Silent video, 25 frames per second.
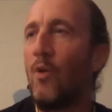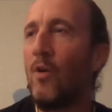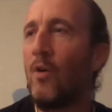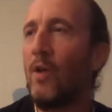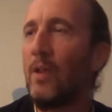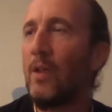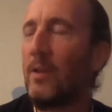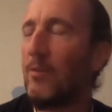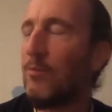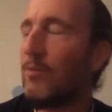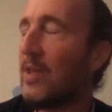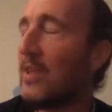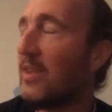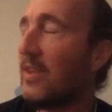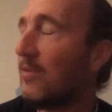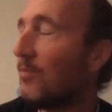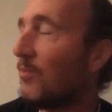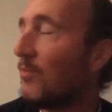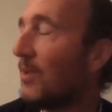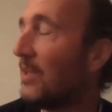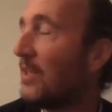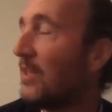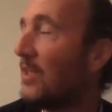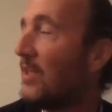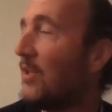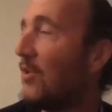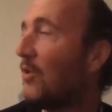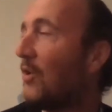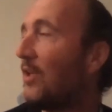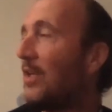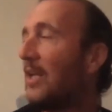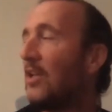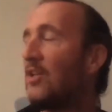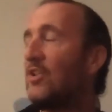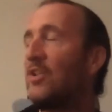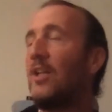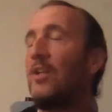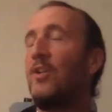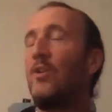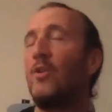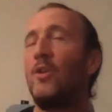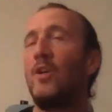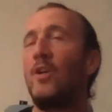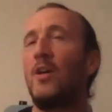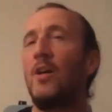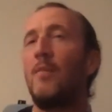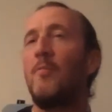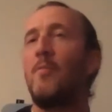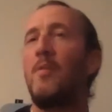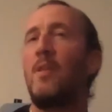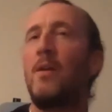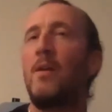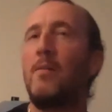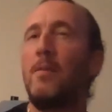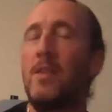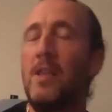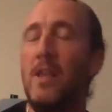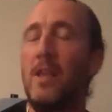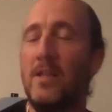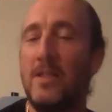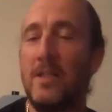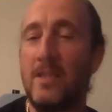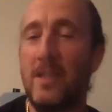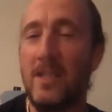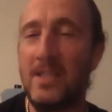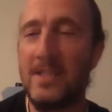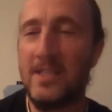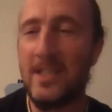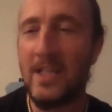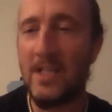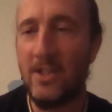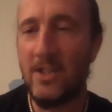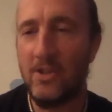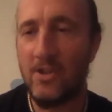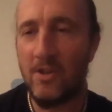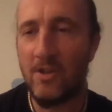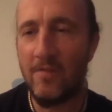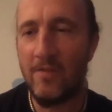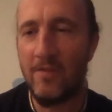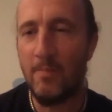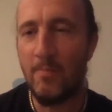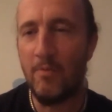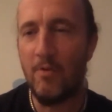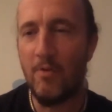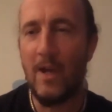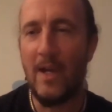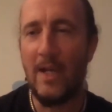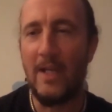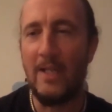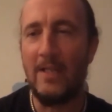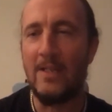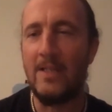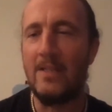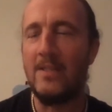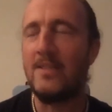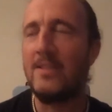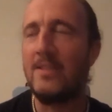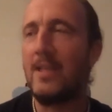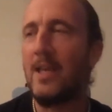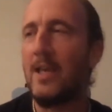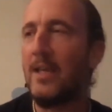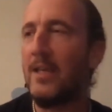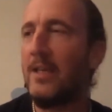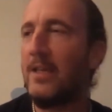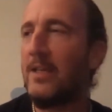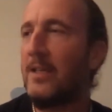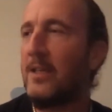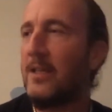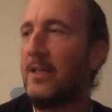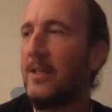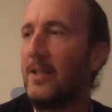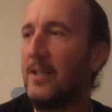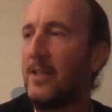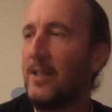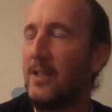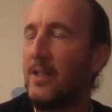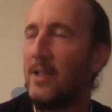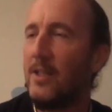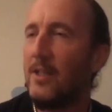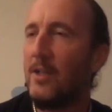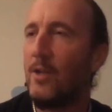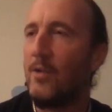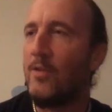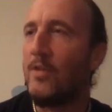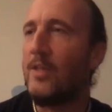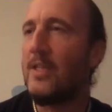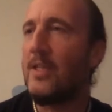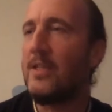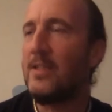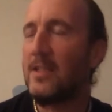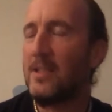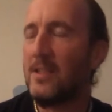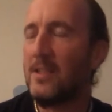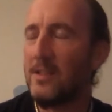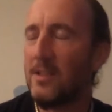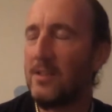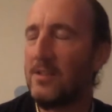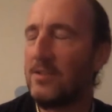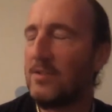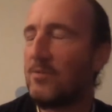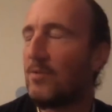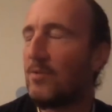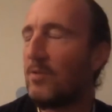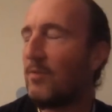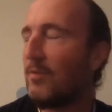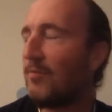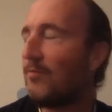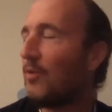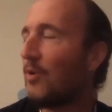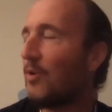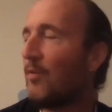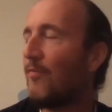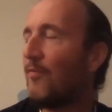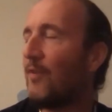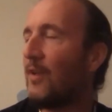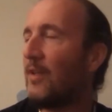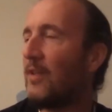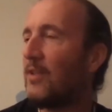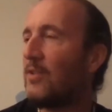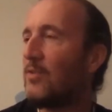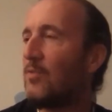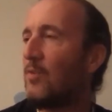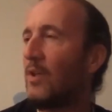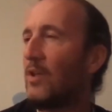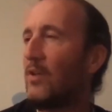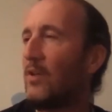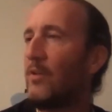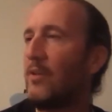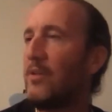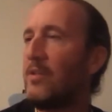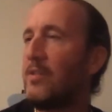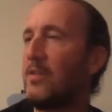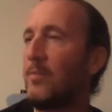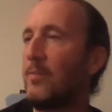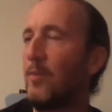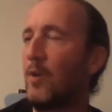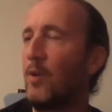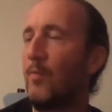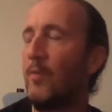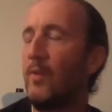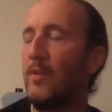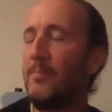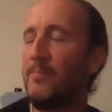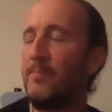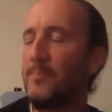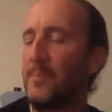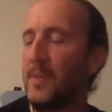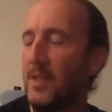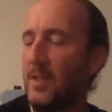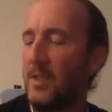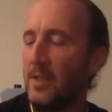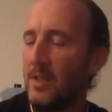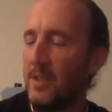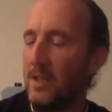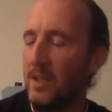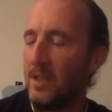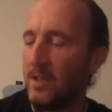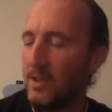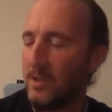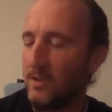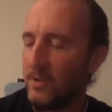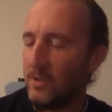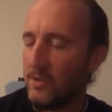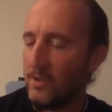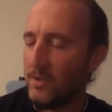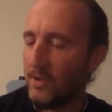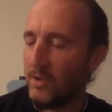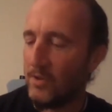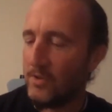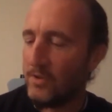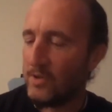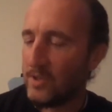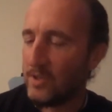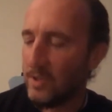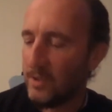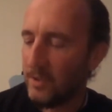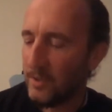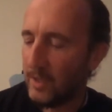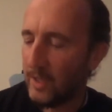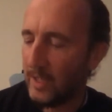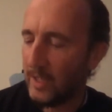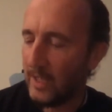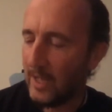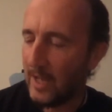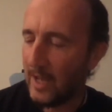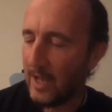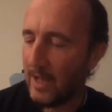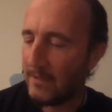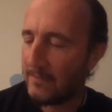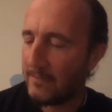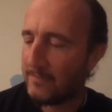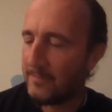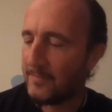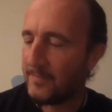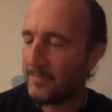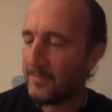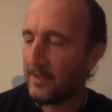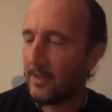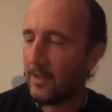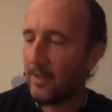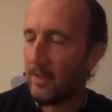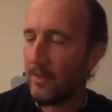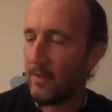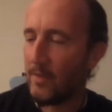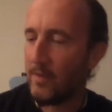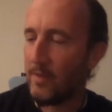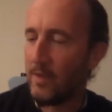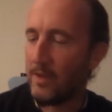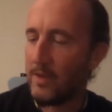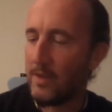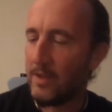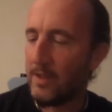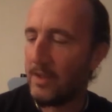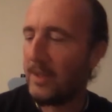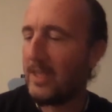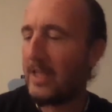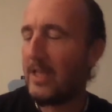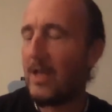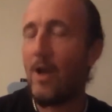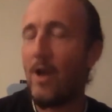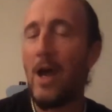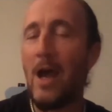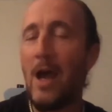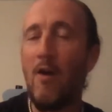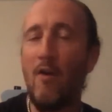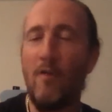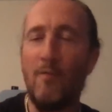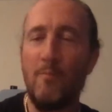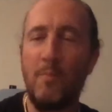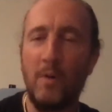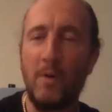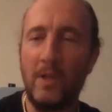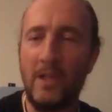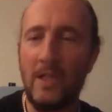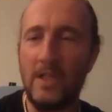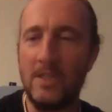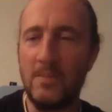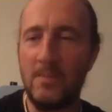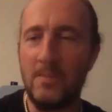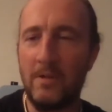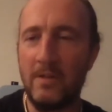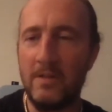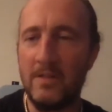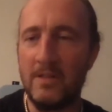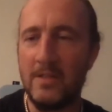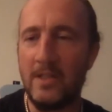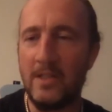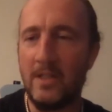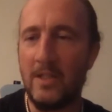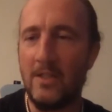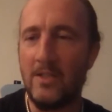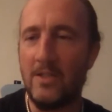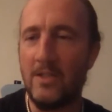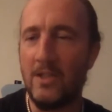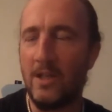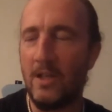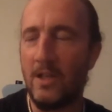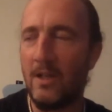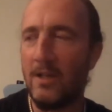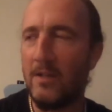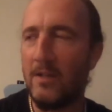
whether you can actually look at the signature of the brain and say, this is, because I've got a friend that's working on this at the moment, who's looking at, the out of body experience signature,